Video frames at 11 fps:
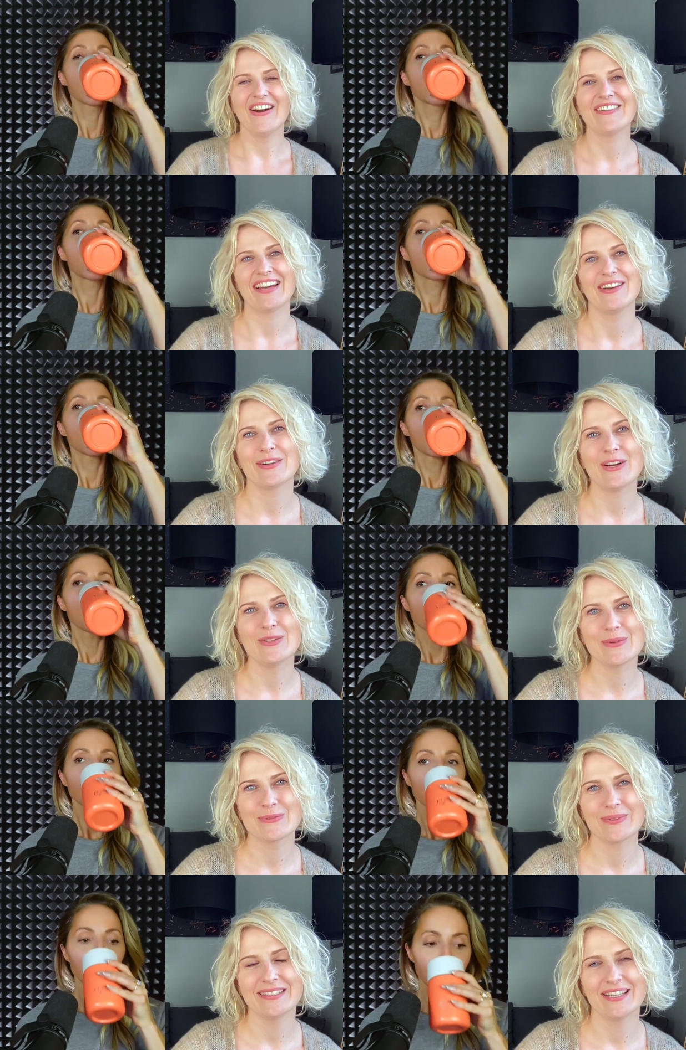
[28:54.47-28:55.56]
Speaker 1: okay we're almost
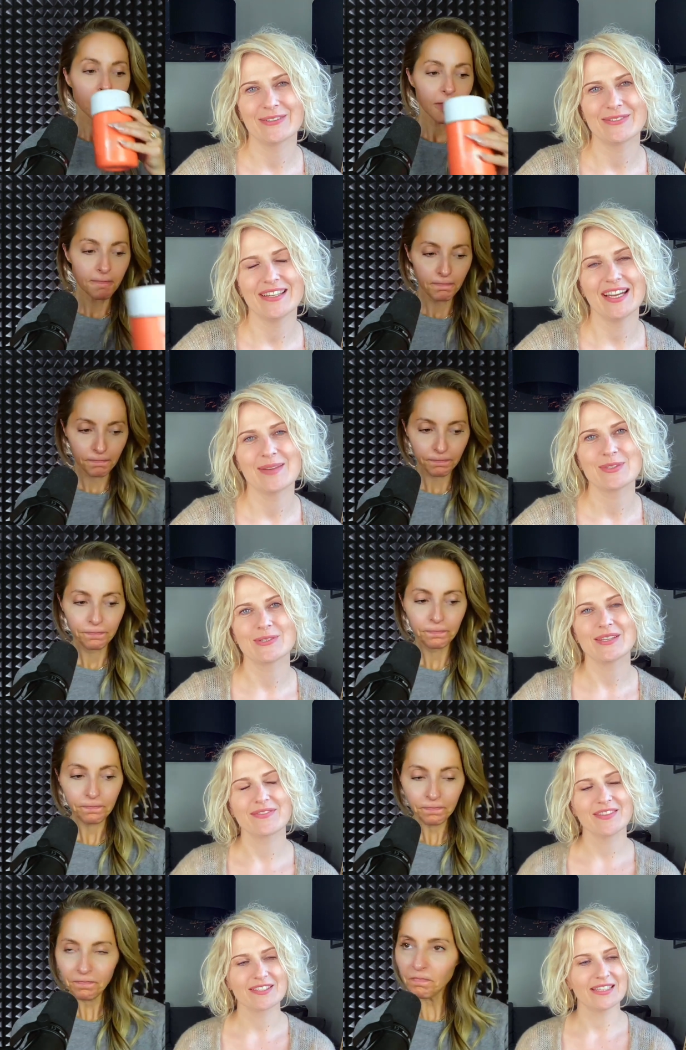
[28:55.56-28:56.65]
running out of time so if
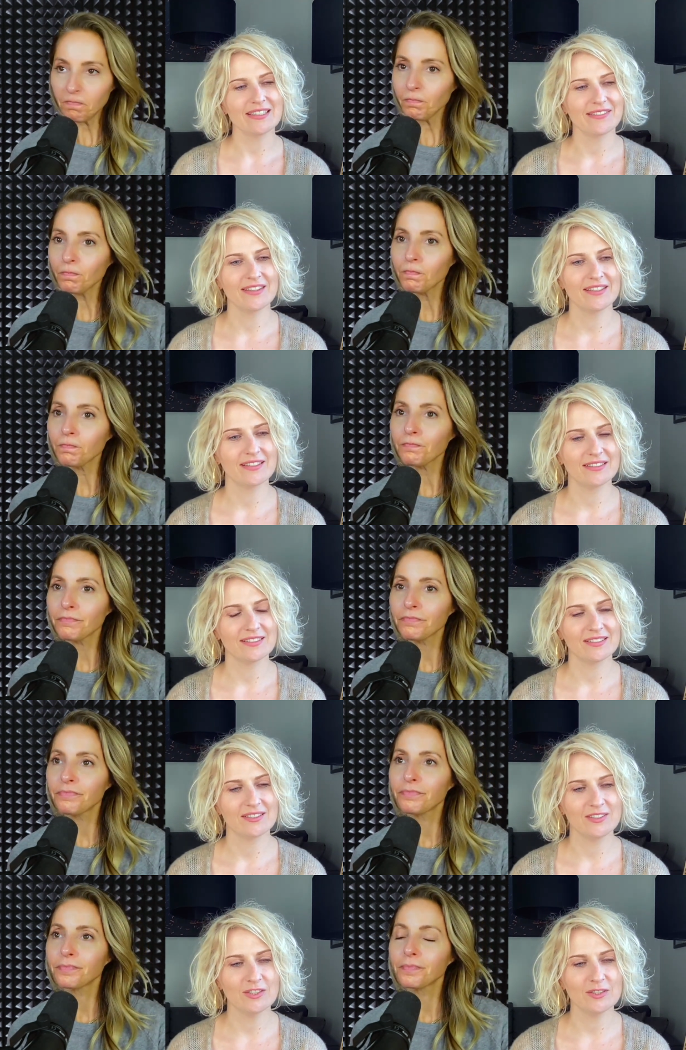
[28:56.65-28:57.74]
there's anything
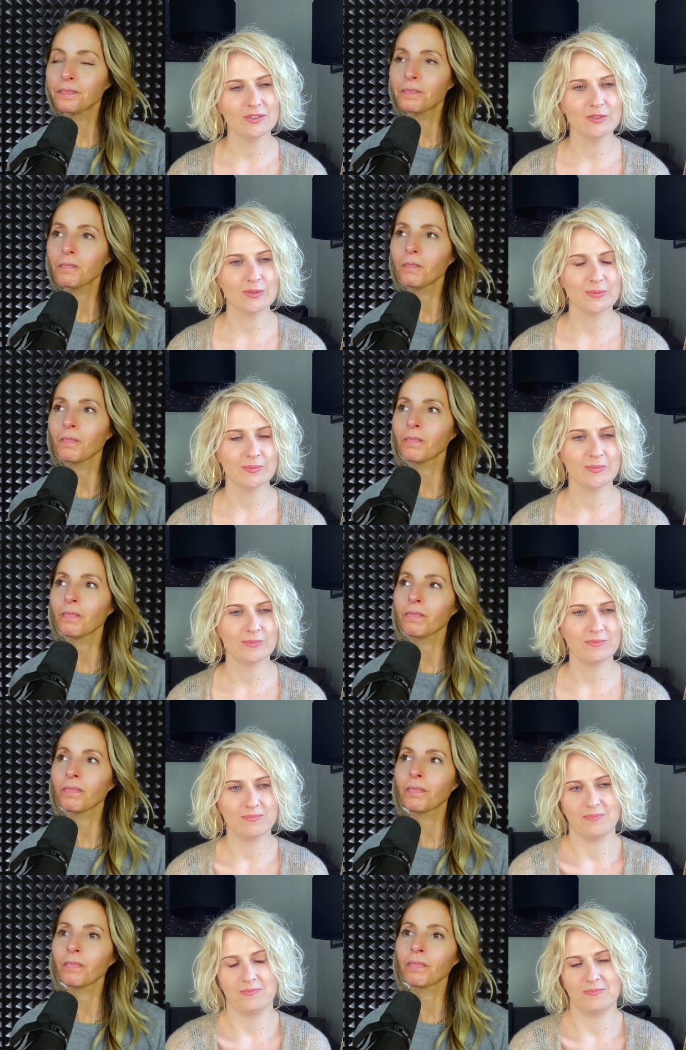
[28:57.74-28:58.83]
you
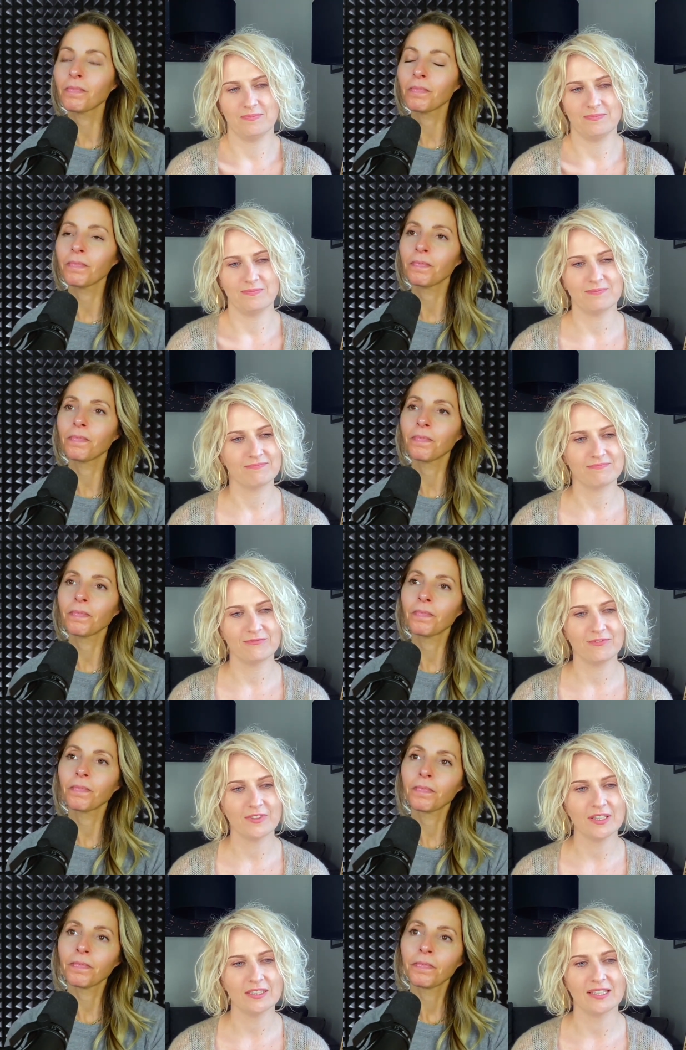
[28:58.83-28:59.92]

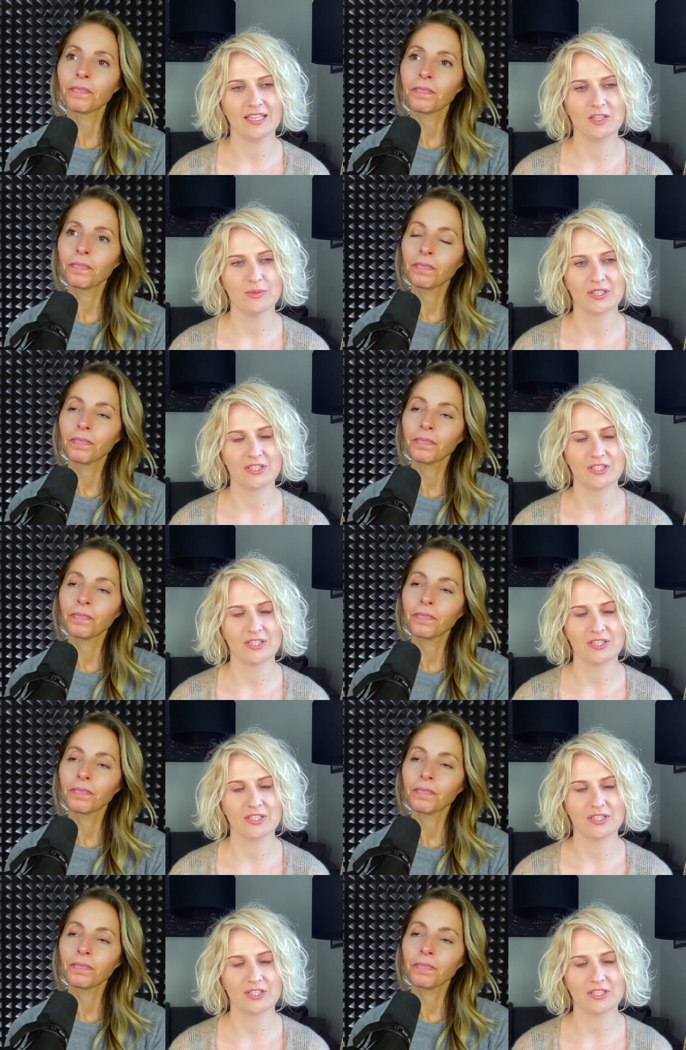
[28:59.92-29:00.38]
feel like you want to